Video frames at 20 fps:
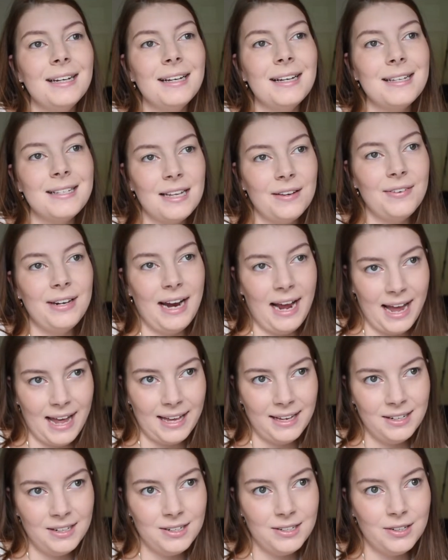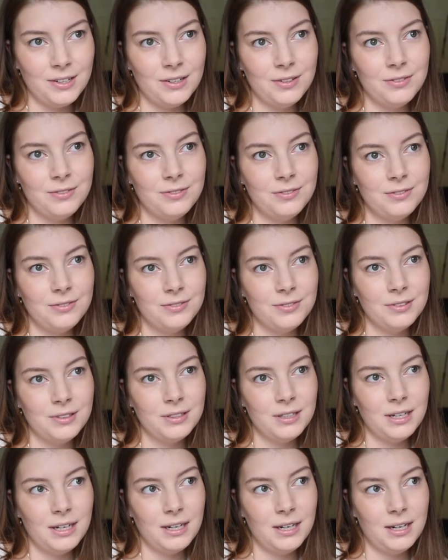a severed hand of,
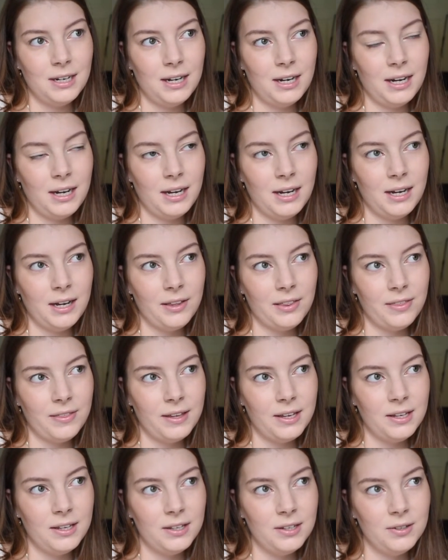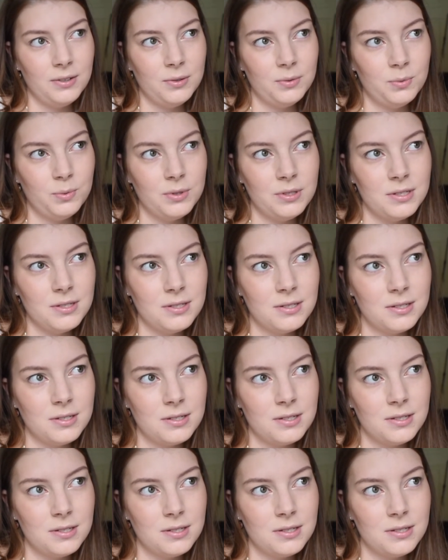I think it was St.